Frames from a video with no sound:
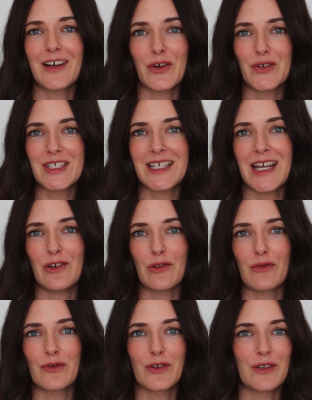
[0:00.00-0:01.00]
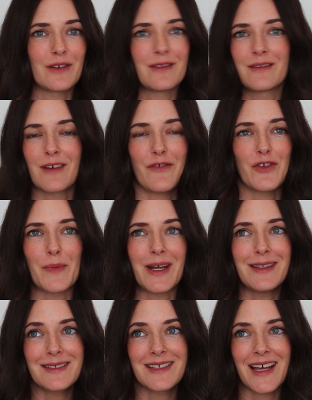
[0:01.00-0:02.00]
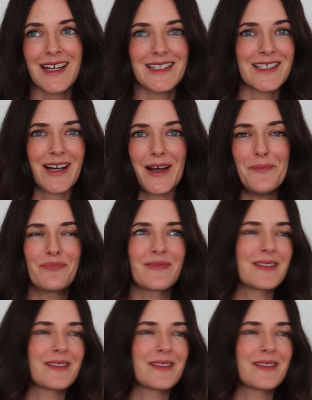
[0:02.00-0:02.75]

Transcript: going to get you through a few months at a time.